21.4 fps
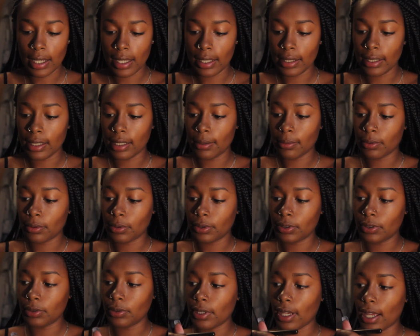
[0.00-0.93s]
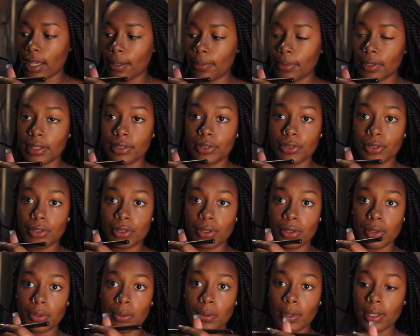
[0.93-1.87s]
And then I'm going to tap
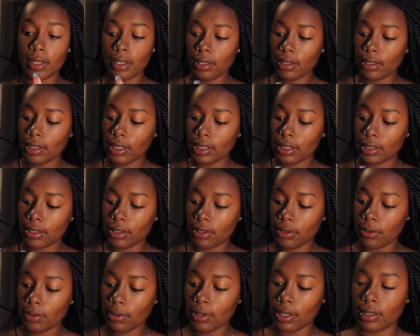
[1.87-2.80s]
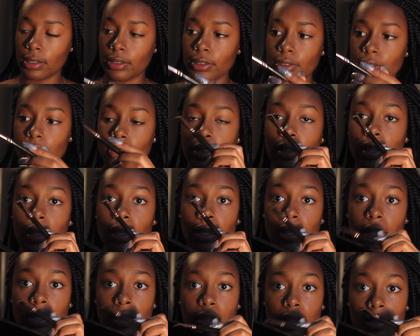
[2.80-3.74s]
into the 2 colors,
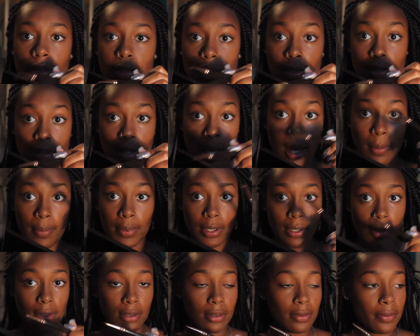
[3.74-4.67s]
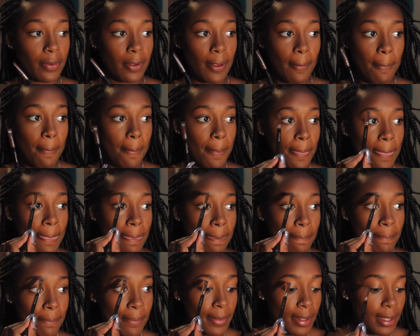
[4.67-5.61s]
tap it off,
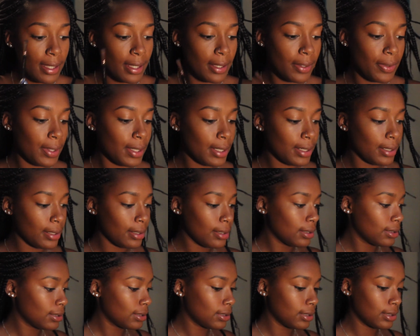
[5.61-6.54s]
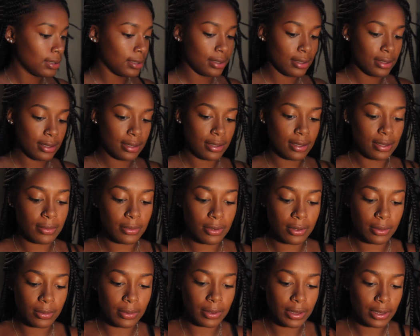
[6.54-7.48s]
and then I'm
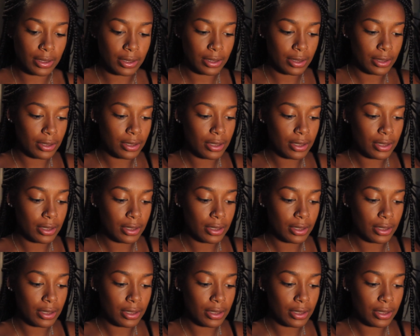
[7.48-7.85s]
going to